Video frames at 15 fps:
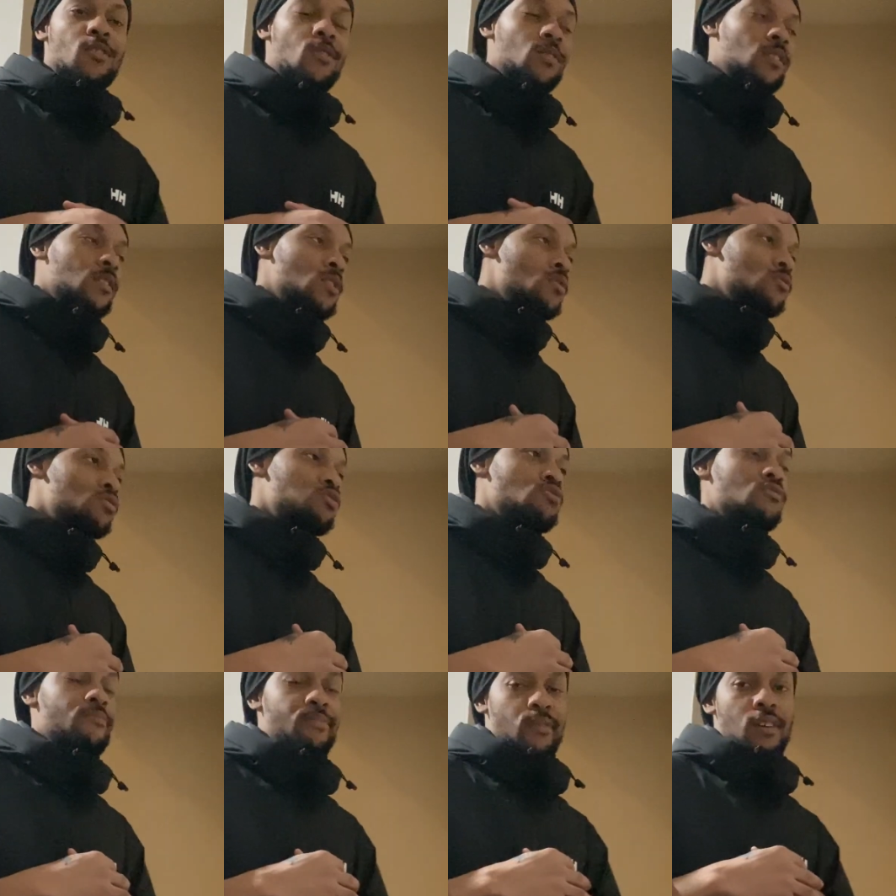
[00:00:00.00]
on on
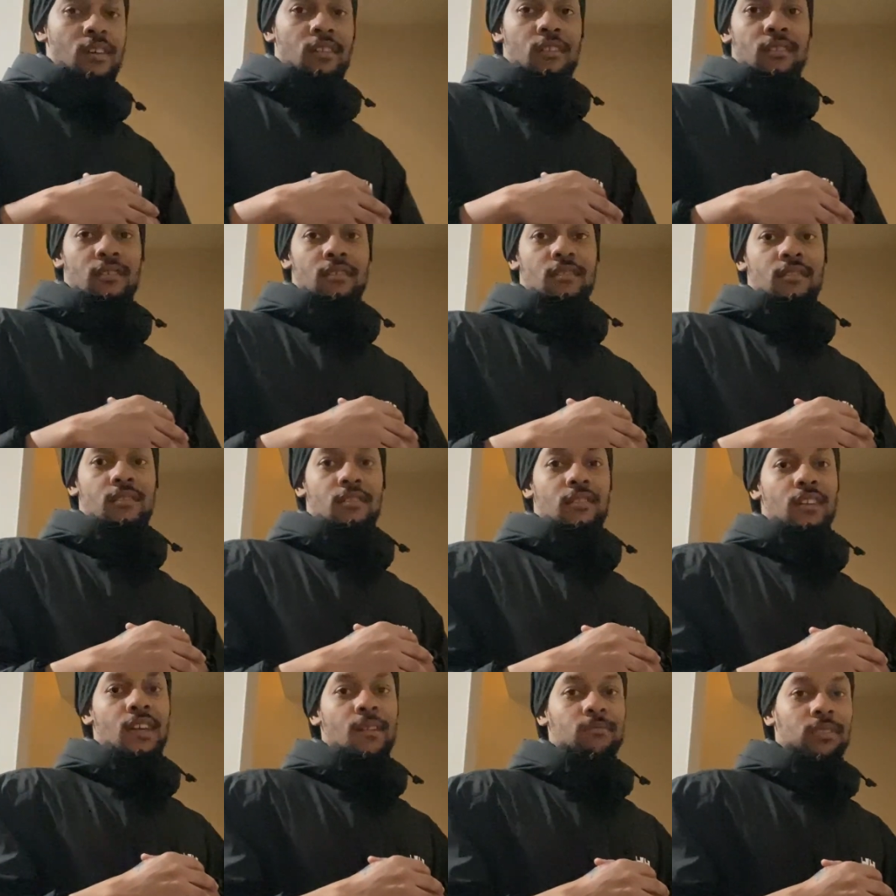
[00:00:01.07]
YouTube, bro.
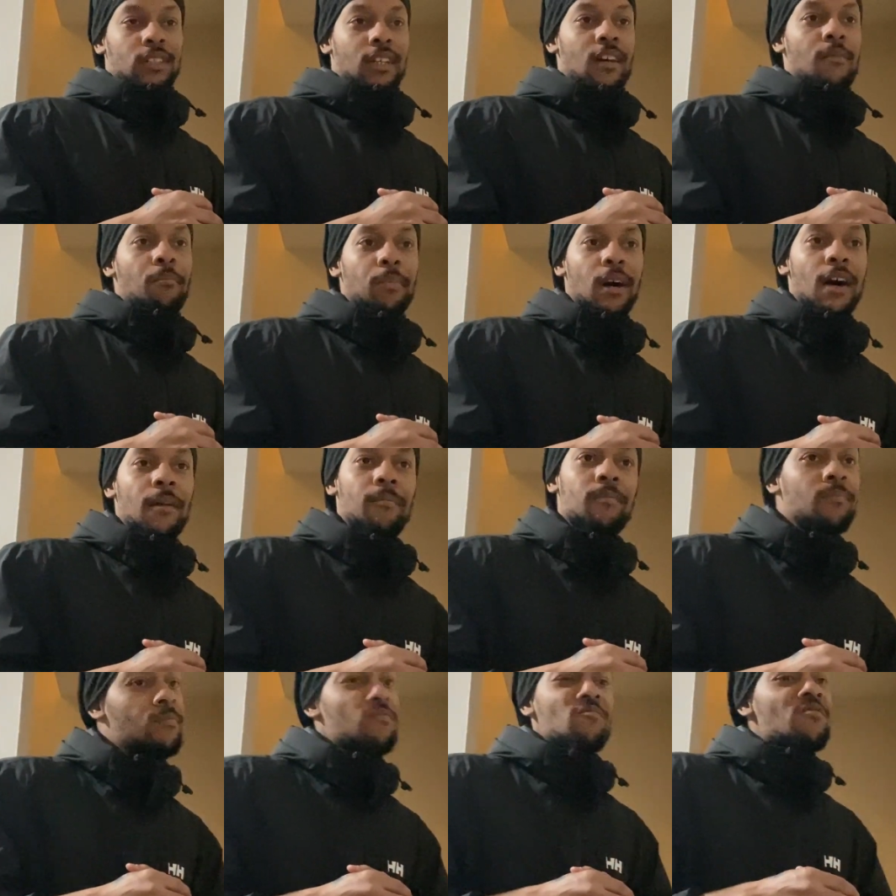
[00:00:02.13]
You know what I'm saying? But
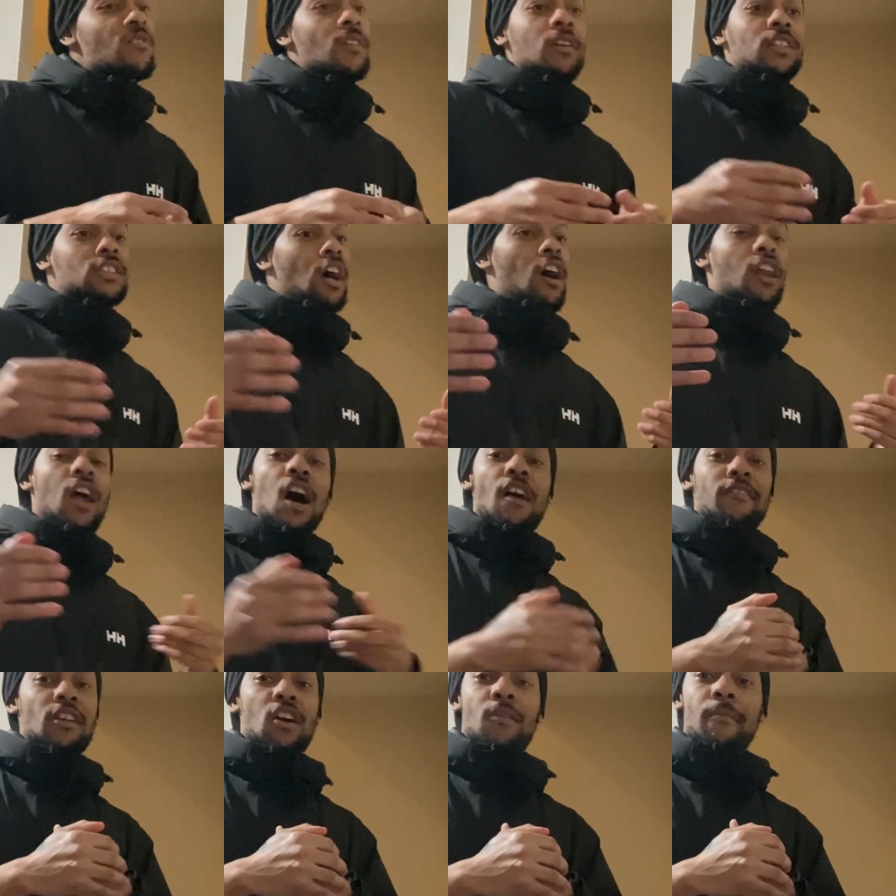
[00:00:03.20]
it's all
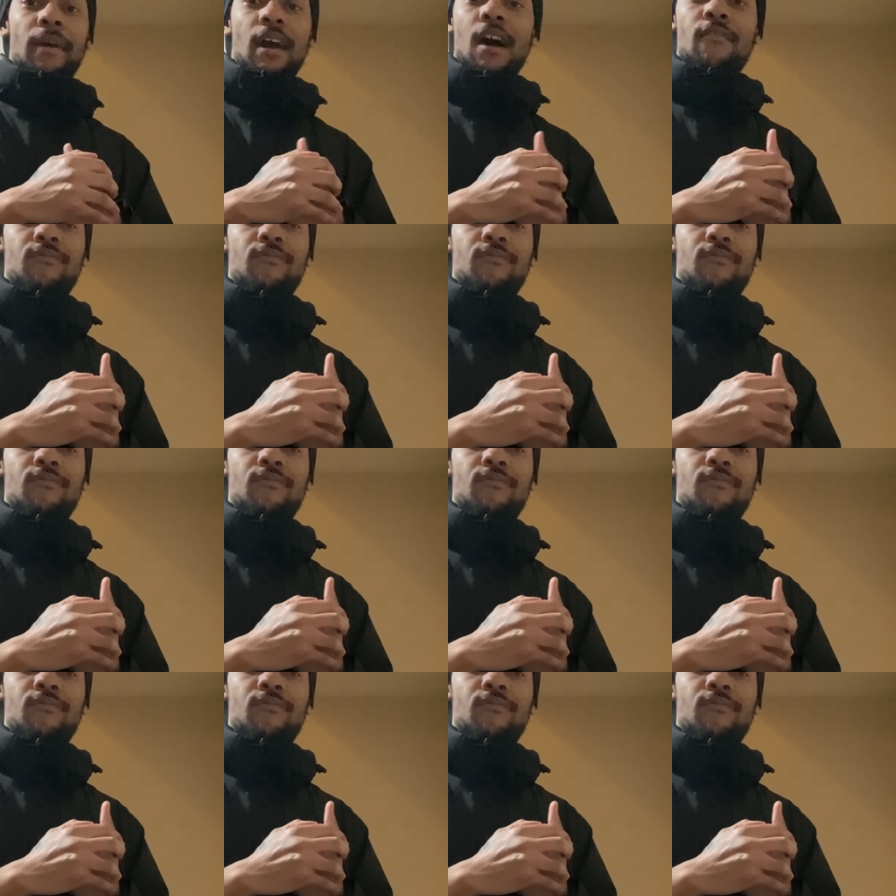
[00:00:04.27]
love though, man. I